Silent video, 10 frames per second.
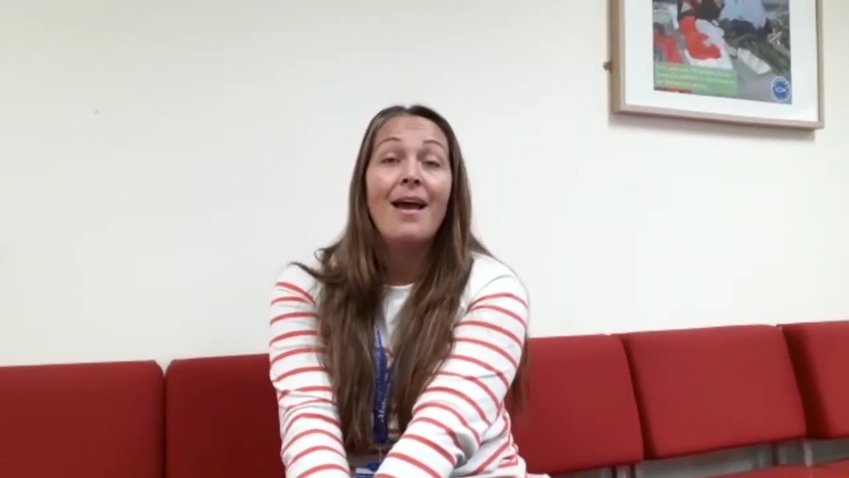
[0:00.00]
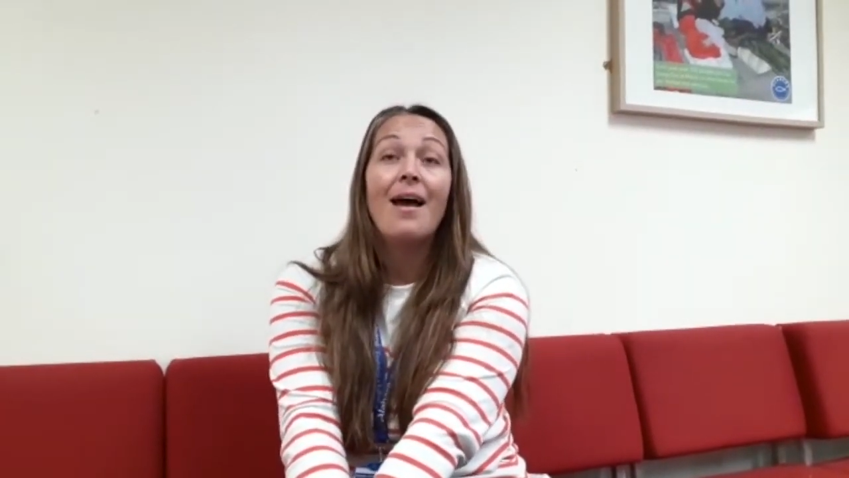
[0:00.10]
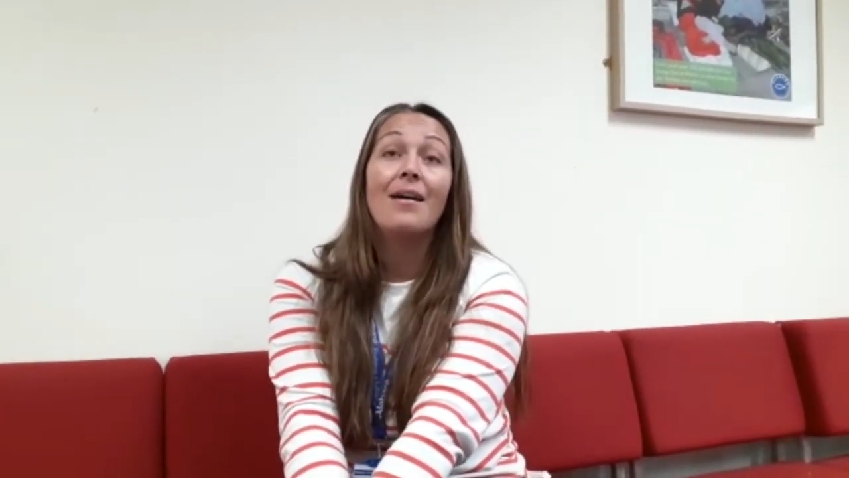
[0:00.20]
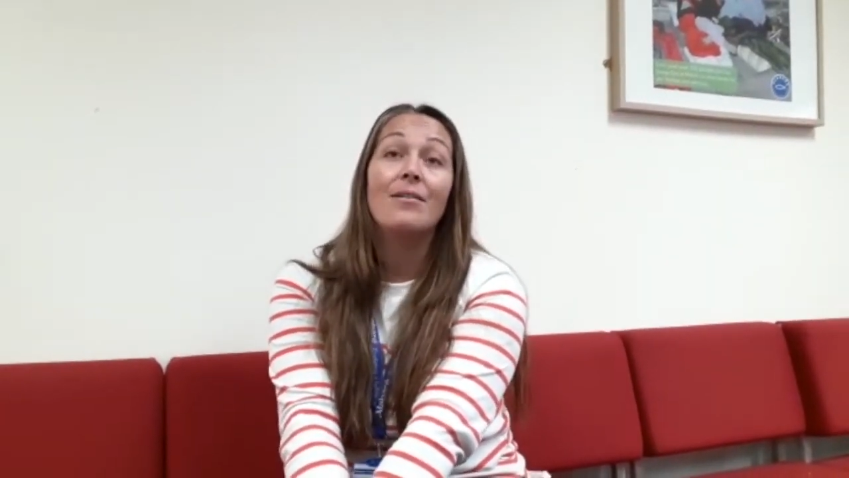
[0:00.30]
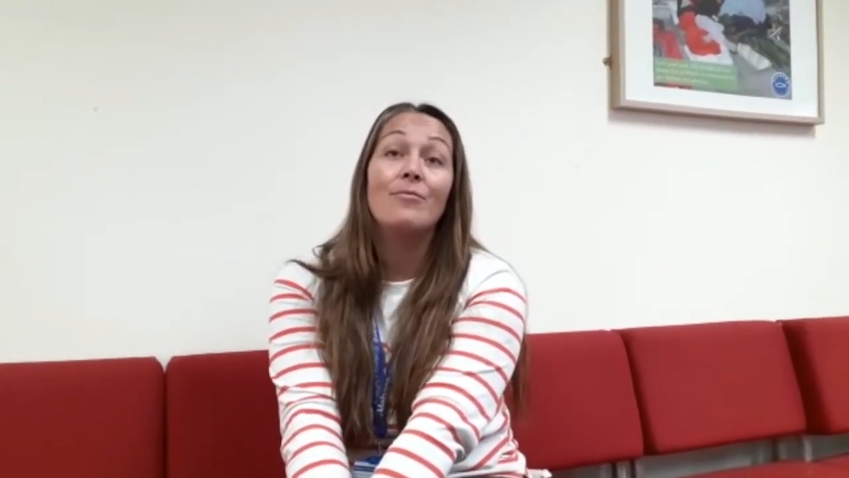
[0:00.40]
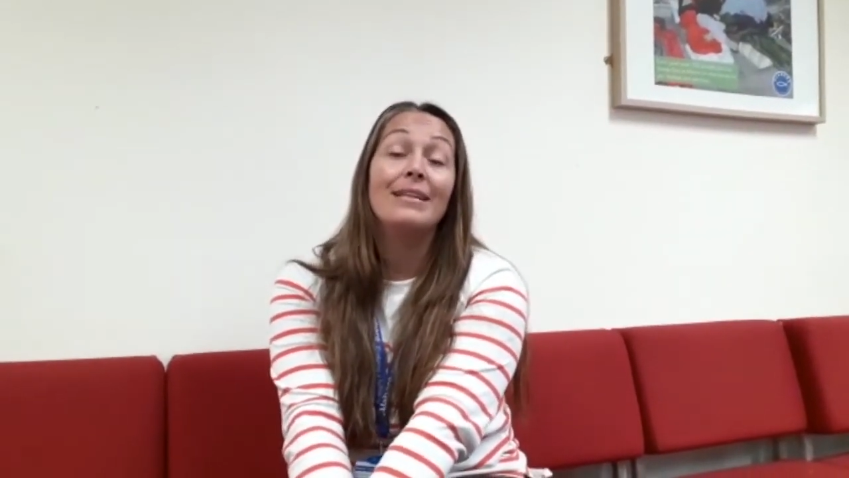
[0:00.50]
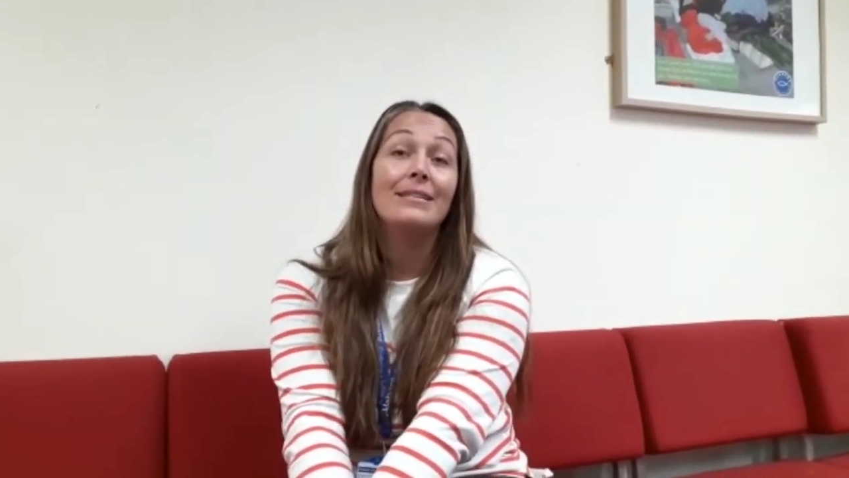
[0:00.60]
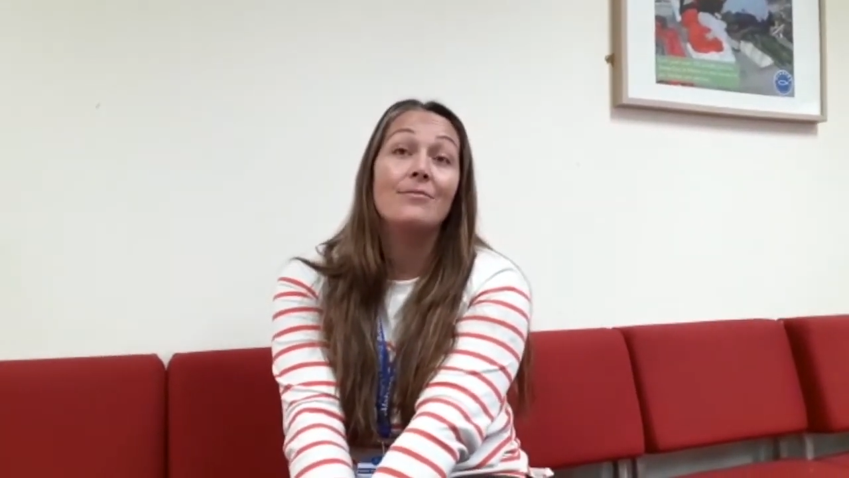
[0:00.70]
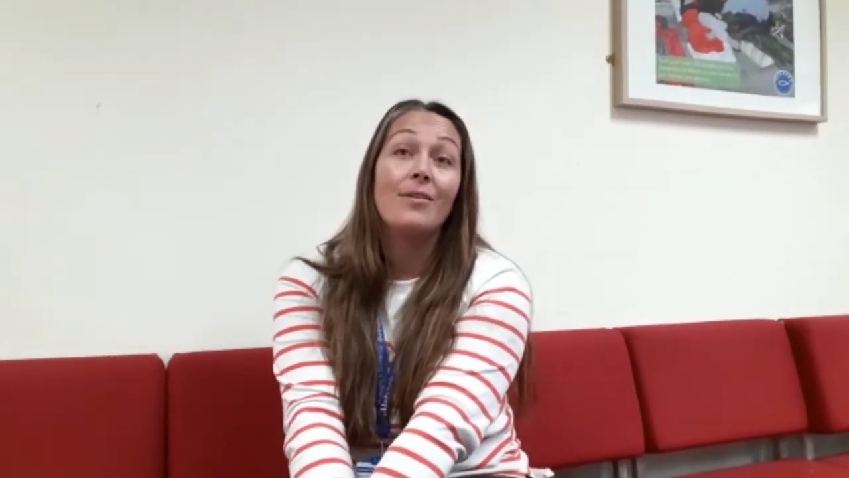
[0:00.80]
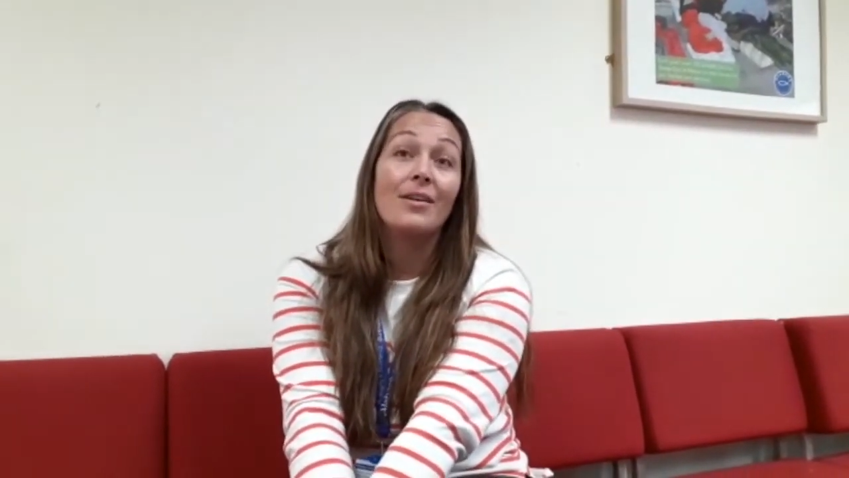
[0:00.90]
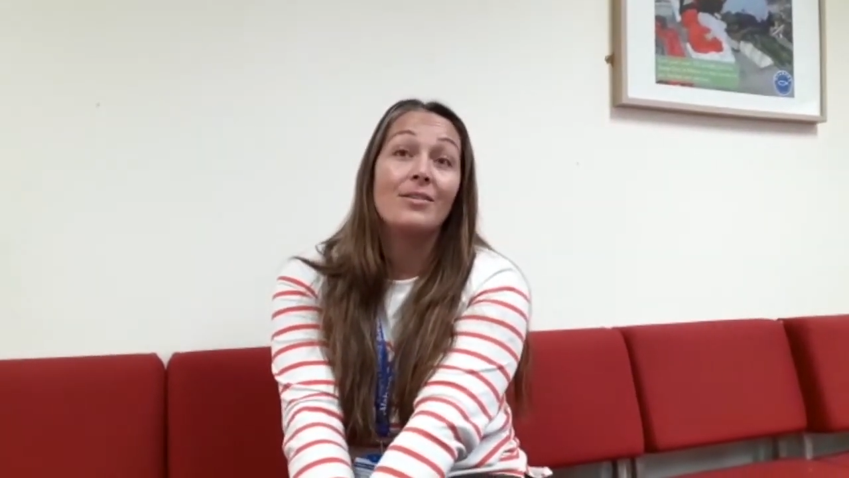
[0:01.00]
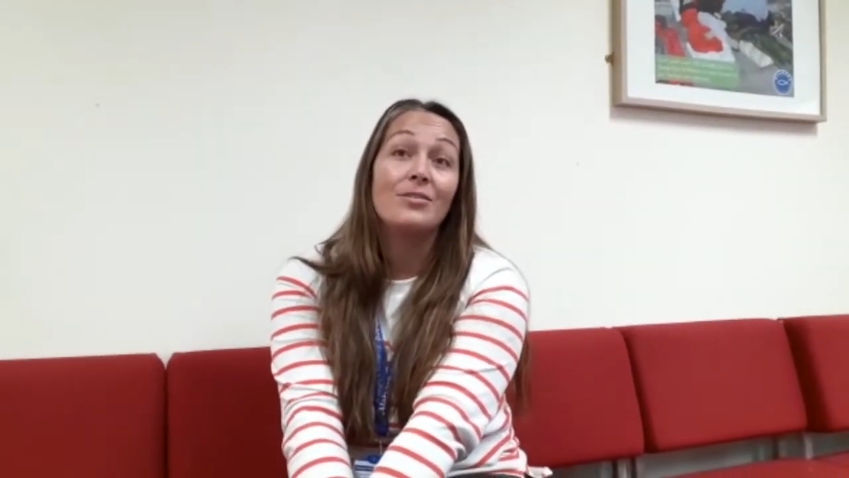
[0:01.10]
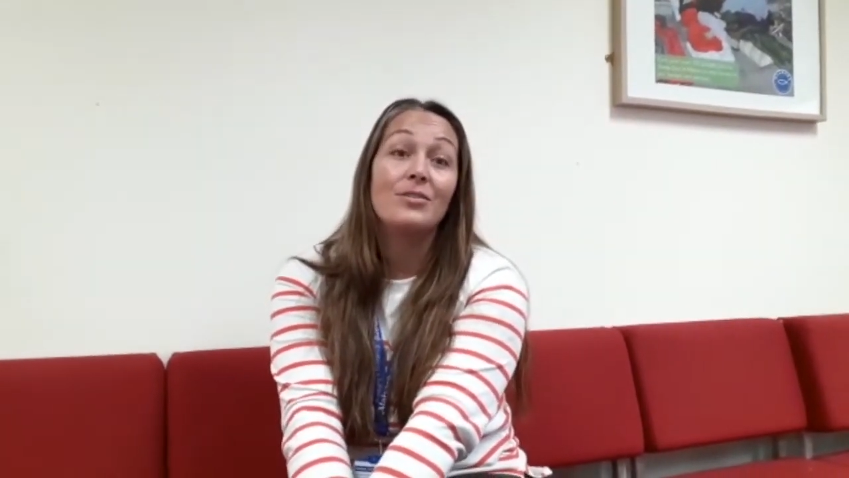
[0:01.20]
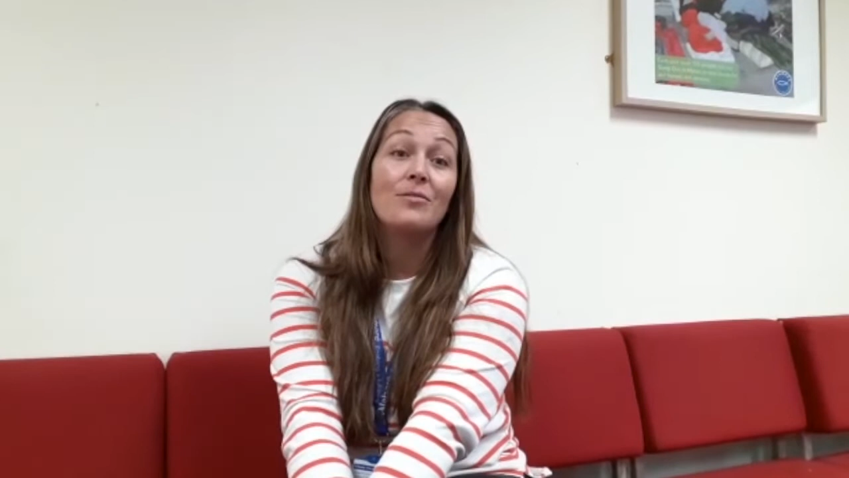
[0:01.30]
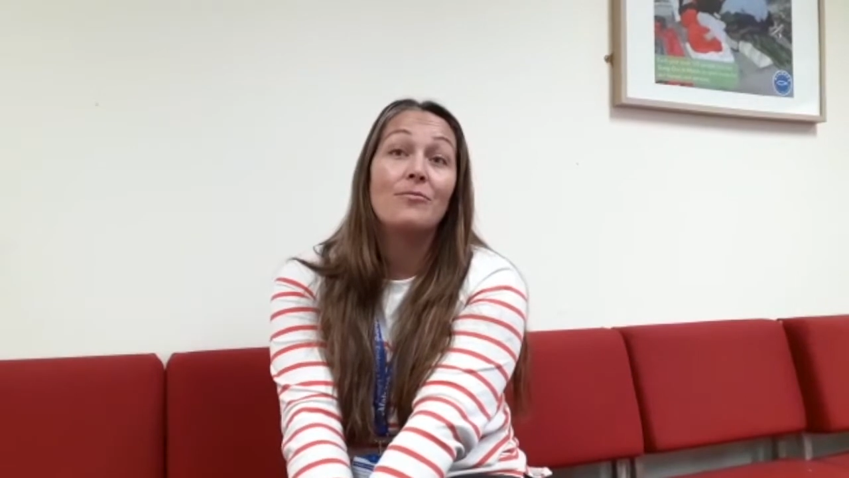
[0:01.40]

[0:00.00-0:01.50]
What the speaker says: raising funds